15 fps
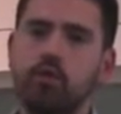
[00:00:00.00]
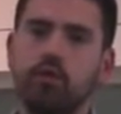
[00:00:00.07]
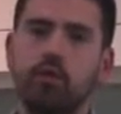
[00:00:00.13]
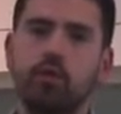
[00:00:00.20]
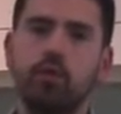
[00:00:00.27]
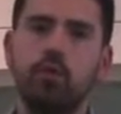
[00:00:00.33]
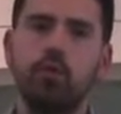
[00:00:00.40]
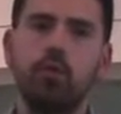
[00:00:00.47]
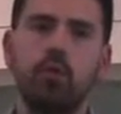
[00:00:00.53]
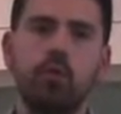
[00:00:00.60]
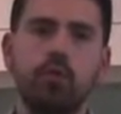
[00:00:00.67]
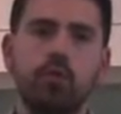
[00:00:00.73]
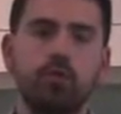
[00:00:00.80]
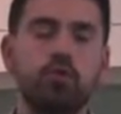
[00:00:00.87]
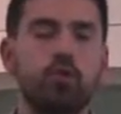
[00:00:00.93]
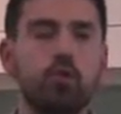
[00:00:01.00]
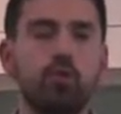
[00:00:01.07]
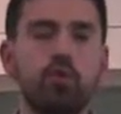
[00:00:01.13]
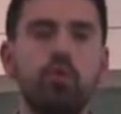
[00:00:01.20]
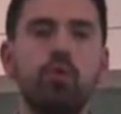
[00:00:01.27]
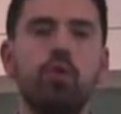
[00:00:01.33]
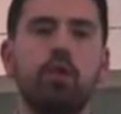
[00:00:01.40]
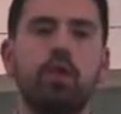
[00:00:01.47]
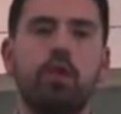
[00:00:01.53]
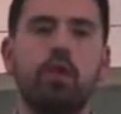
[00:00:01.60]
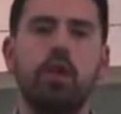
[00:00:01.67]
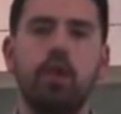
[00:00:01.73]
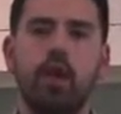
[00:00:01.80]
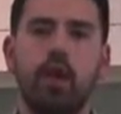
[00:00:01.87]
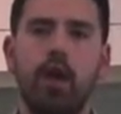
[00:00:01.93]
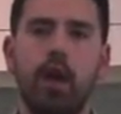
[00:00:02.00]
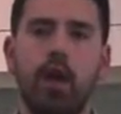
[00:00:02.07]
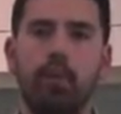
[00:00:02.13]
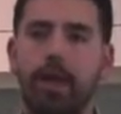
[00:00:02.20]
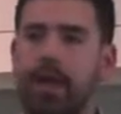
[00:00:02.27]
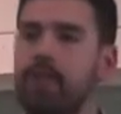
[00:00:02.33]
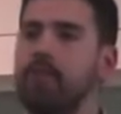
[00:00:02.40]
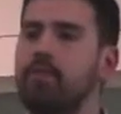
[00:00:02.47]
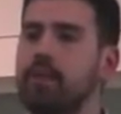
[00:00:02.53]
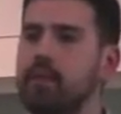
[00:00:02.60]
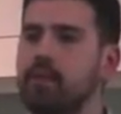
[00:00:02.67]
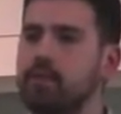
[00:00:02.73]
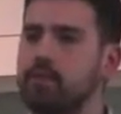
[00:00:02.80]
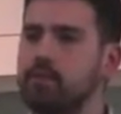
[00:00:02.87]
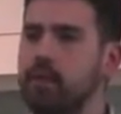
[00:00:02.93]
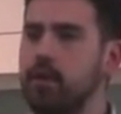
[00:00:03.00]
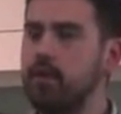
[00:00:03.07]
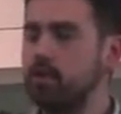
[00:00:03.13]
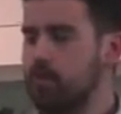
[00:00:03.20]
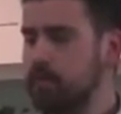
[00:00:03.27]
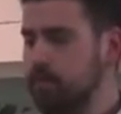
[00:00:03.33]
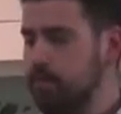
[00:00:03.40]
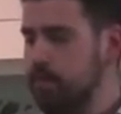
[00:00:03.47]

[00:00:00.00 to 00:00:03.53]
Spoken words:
to truly innovate in this field.